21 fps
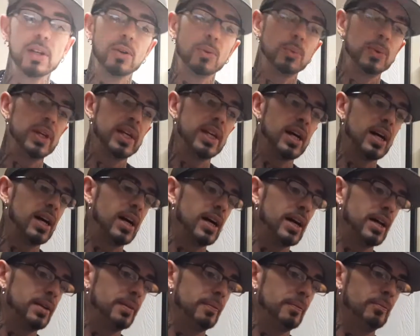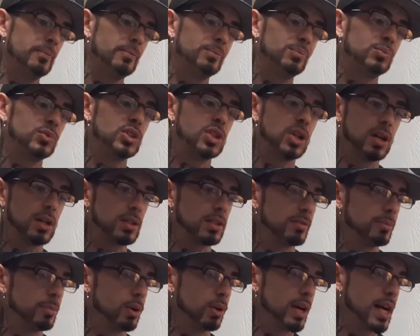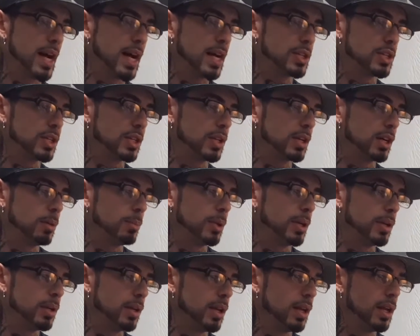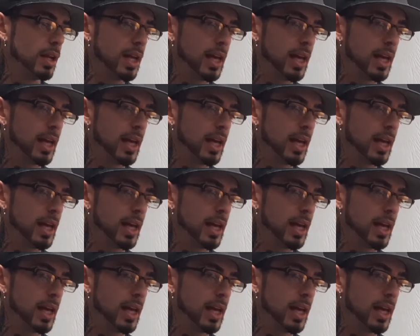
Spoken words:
We got tons of more action coming.